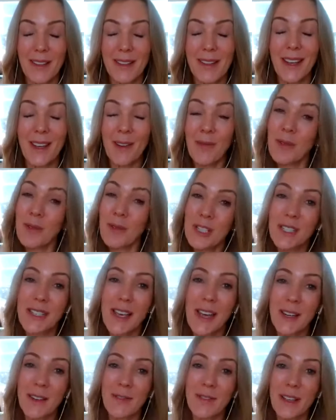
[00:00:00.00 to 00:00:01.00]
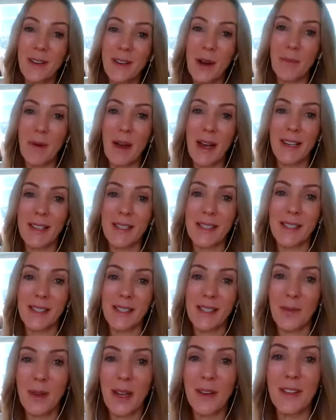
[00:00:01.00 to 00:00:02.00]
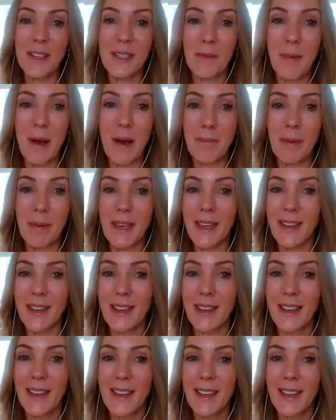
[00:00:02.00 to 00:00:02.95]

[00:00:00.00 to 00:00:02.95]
Like, which is kind of like our minds. You have this puppy,